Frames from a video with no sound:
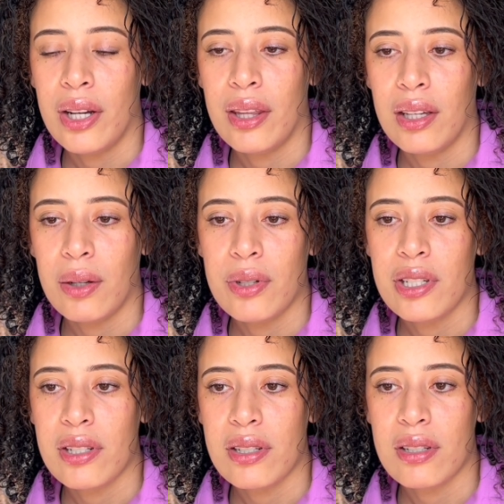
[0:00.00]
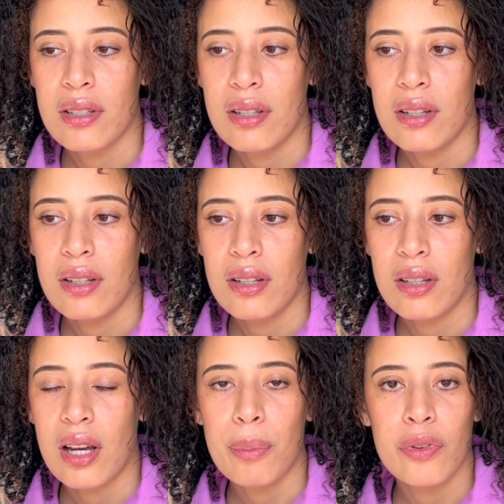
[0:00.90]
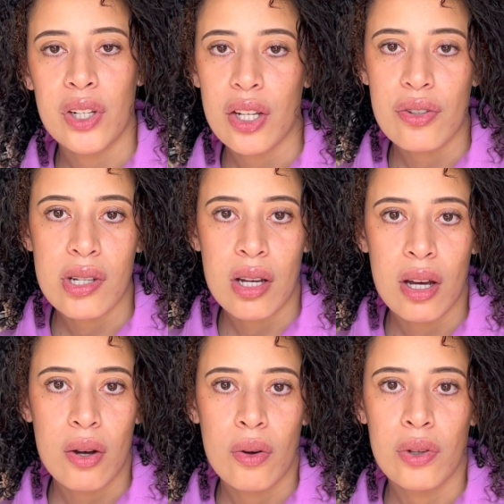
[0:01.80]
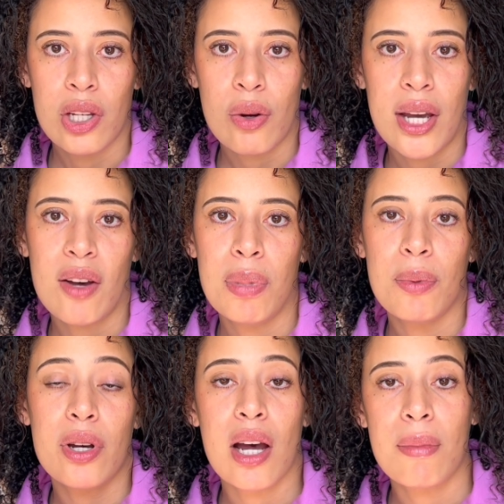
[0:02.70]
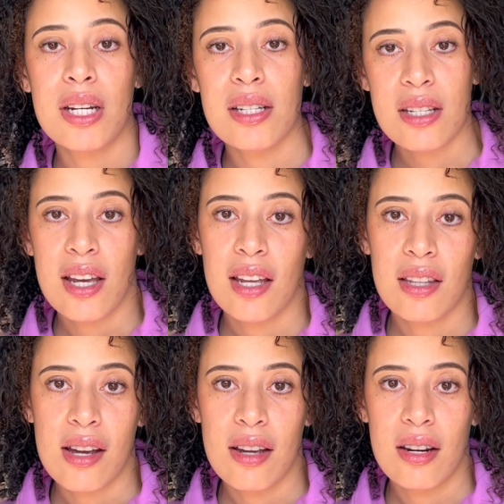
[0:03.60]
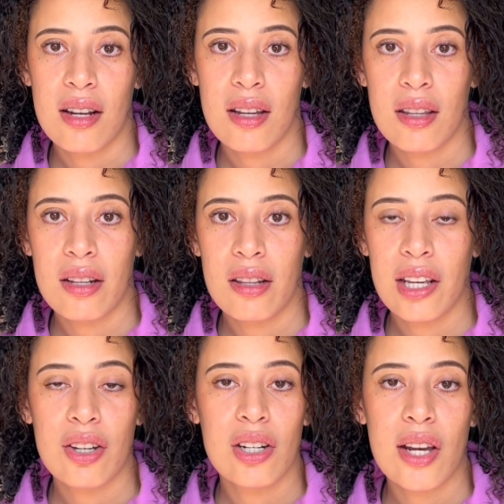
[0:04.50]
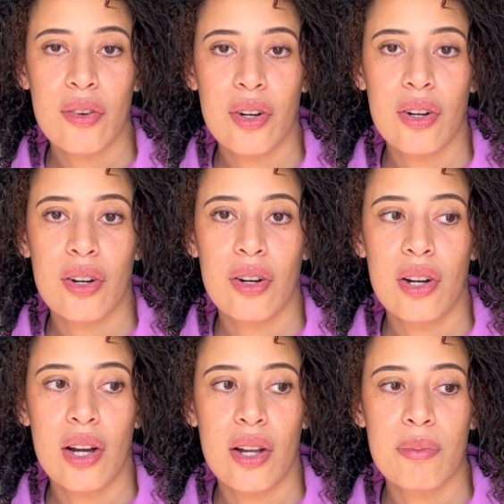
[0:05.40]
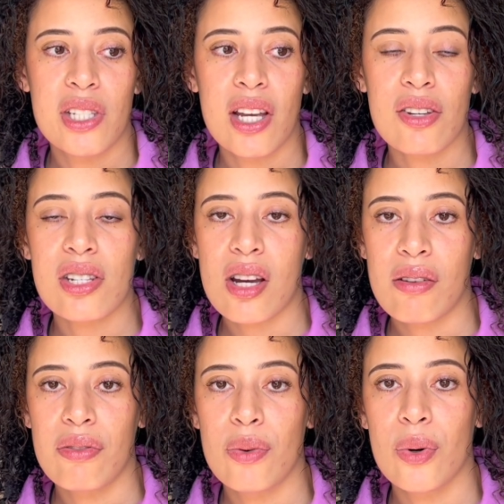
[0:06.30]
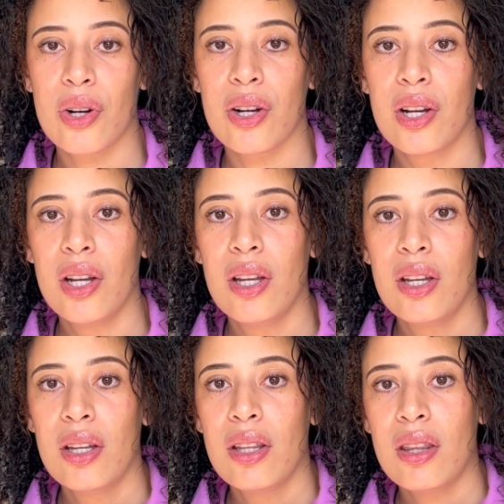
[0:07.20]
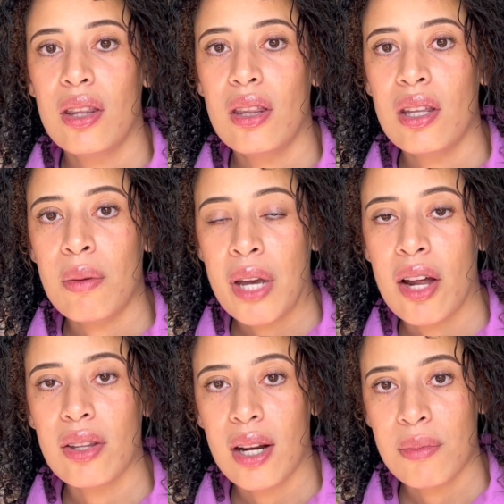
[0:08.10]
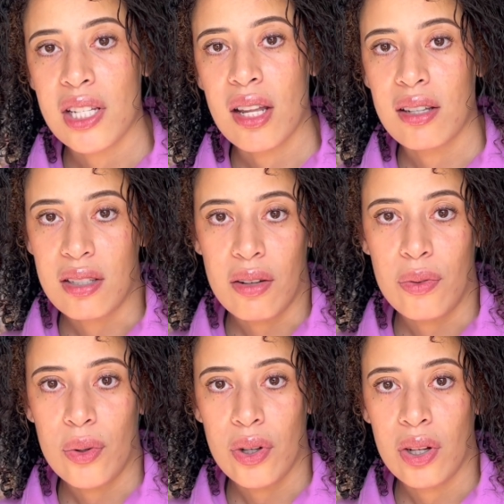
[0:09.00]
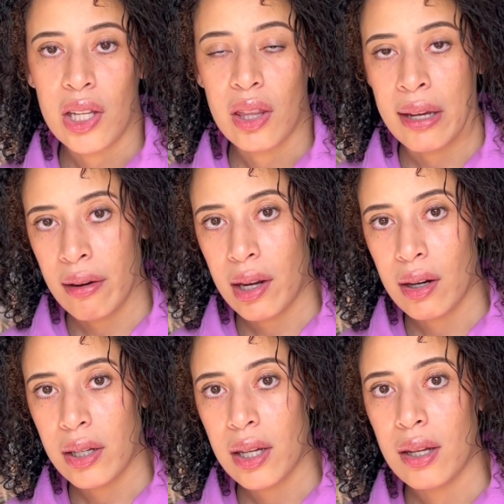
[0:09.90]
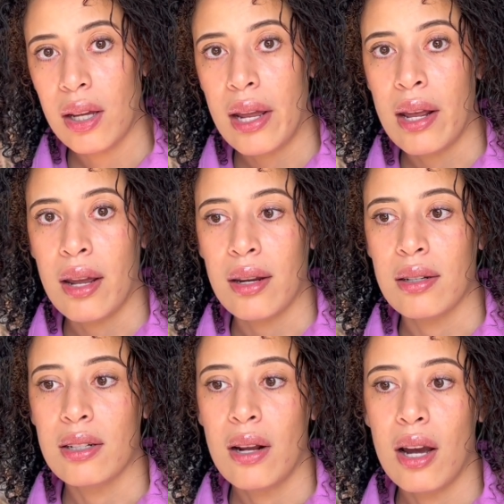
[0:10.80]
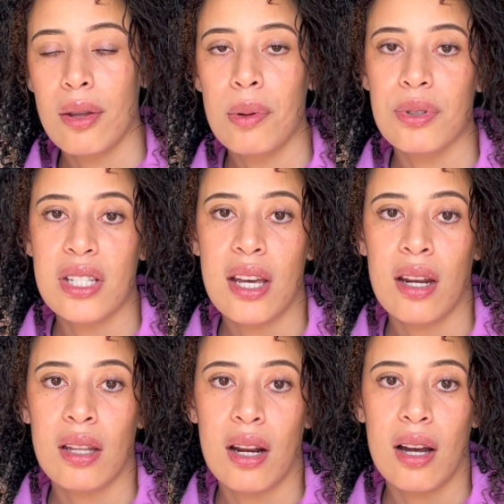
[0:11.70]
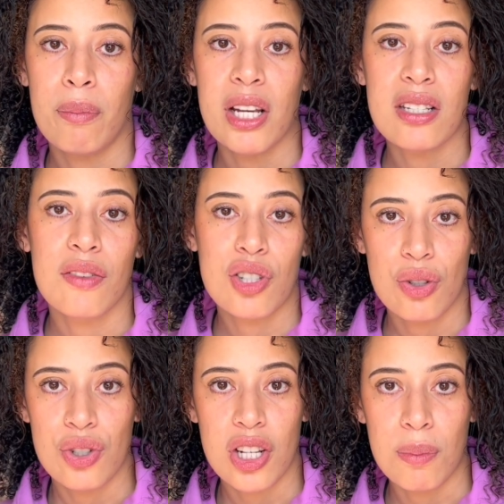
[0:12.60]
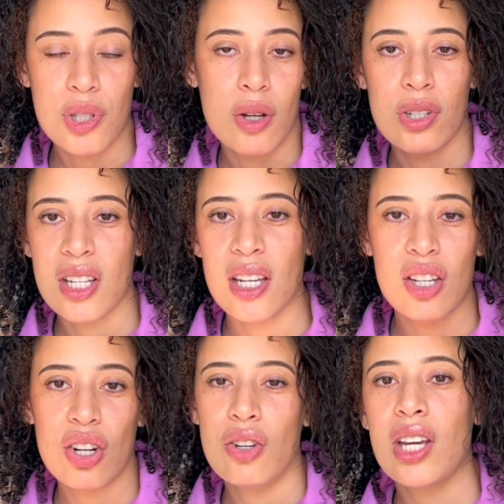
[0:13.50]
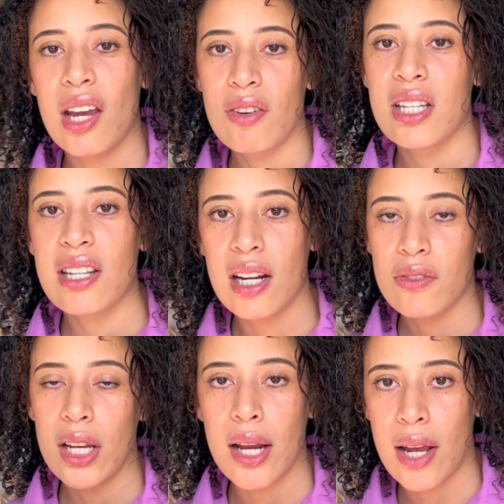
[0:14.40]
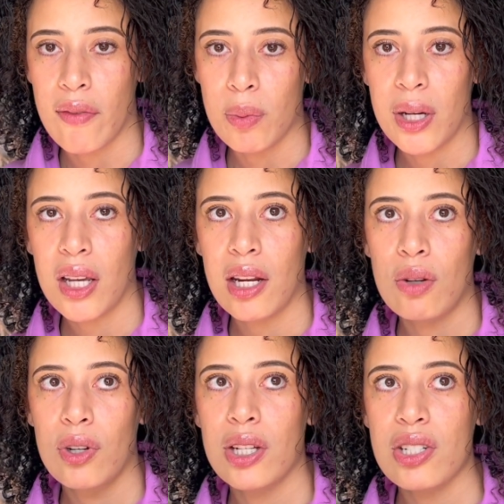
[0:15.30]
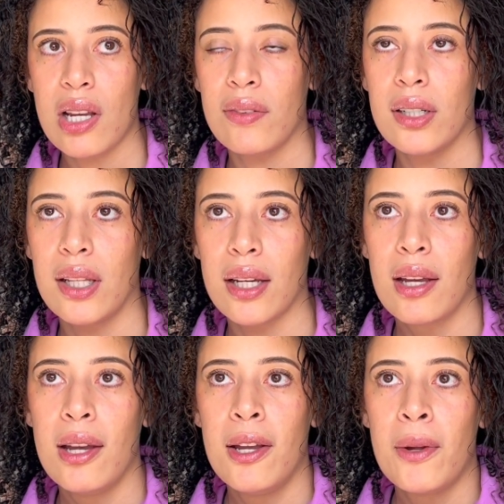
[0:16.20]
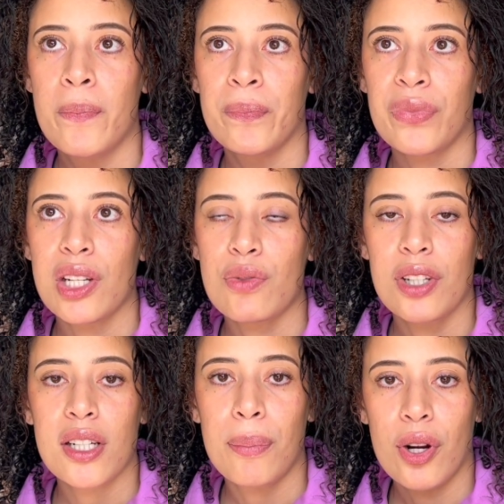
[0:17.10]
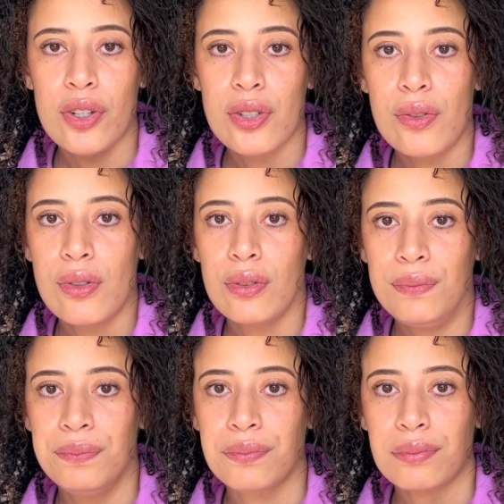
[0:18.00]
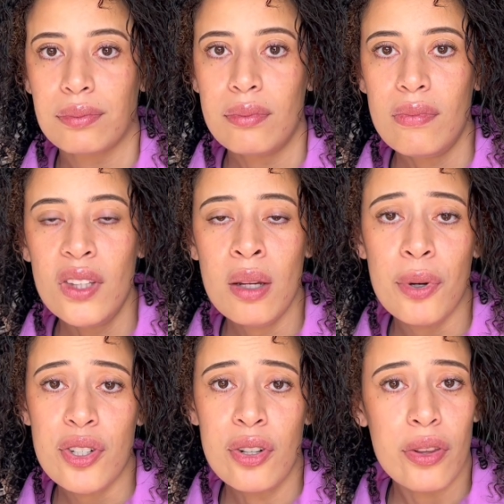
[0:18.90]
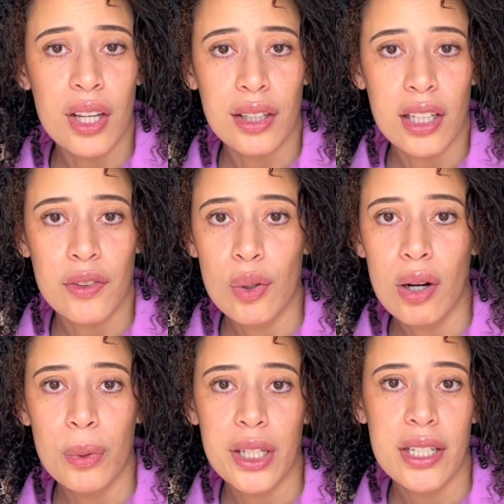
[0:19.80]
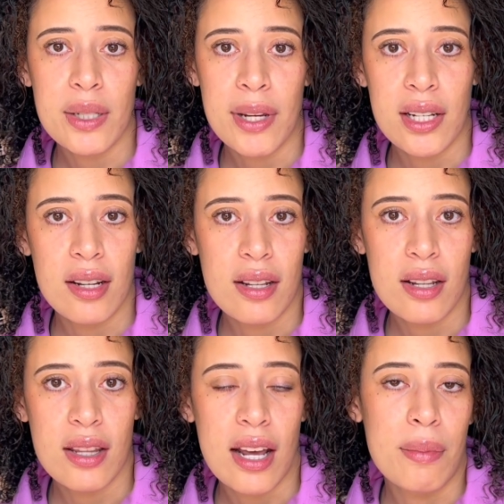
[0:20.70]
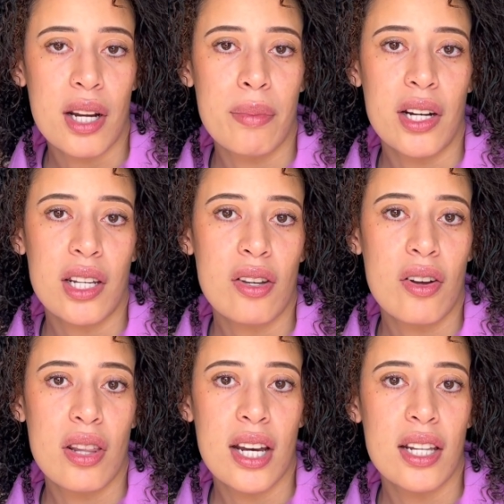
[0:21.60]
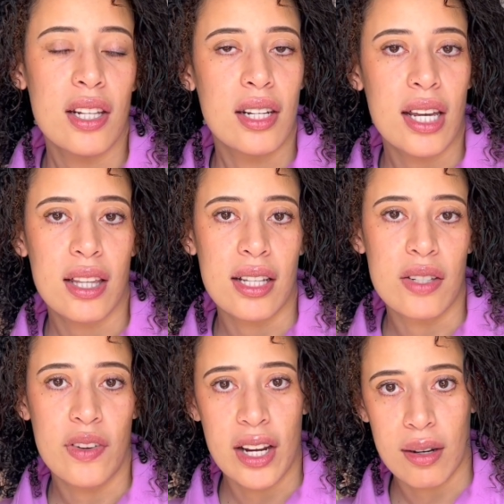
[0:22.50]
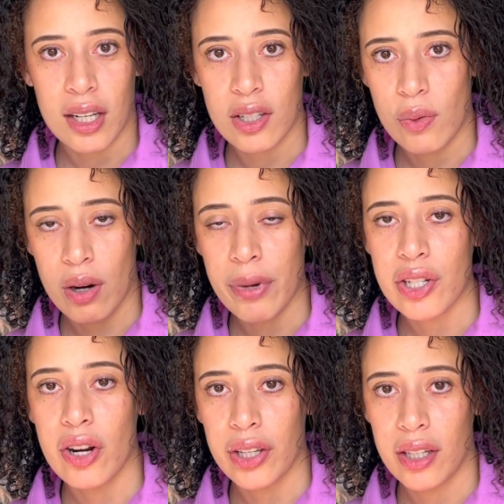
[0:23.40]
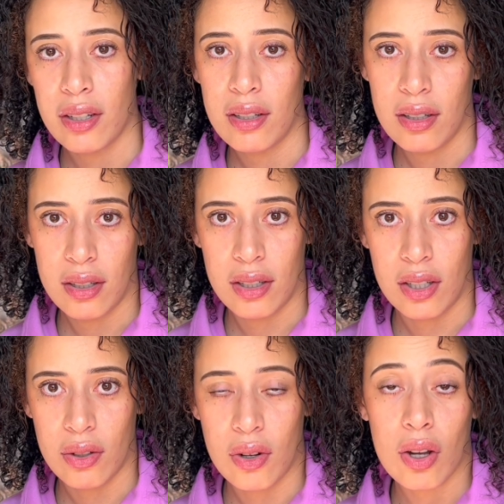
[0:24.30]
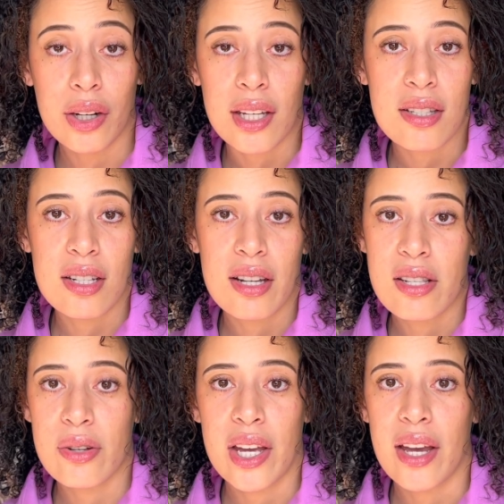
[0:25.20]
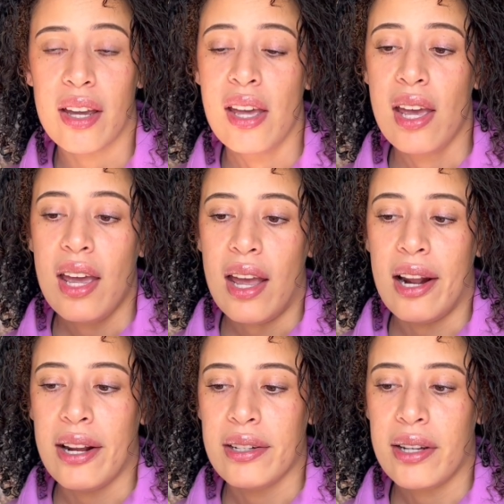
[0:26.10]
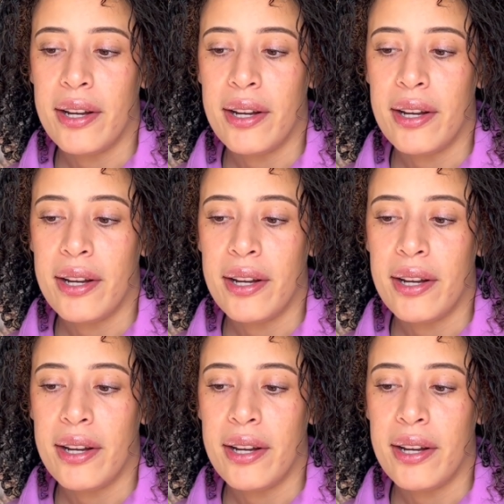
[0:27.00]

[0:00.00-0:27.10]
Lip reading: think it was a couple of videos ago, I had people commenting saying that they could never sell stuff for the amount that I'm selling stuff for in their area, and other people saying that my stuff's too cheap. So it's you can't really satisfy everybody, and you really just have to it's really a personal thing. If you aren't willing to spend that amount of money on that, then that's fine. You aren't my target audience, and that's okay. And